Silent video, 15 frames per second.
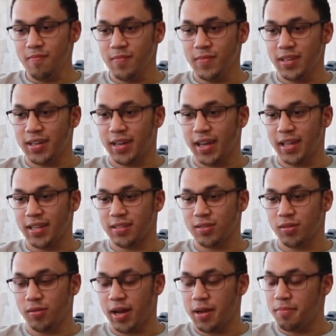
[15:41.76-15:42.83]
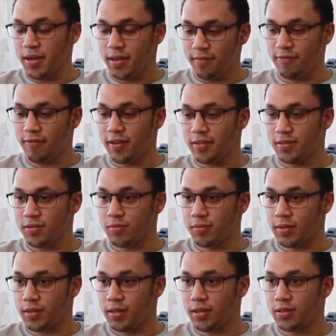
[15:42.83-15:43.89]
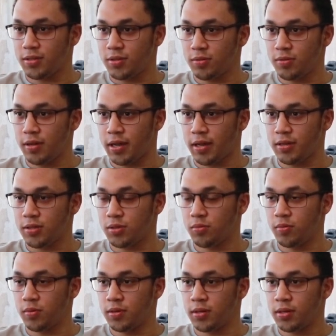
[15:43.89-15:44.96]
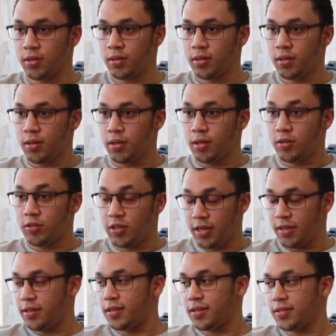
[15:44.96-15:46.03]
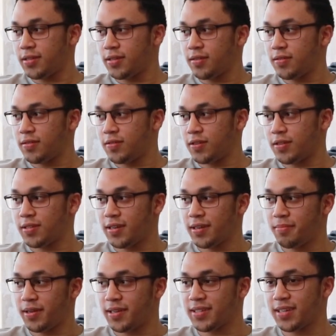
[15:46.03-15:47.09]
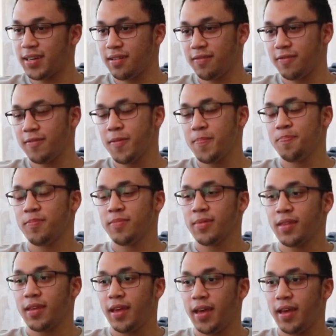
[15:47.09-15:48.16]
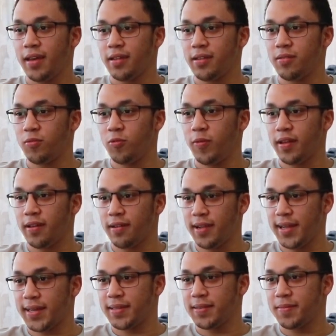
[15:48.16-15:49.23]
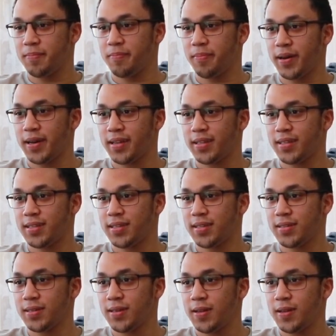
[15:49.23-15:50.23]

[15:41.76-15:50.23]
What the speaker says: Yeah, and so I made friends with these two guys who were geniuses, just like myself. And we clicked, but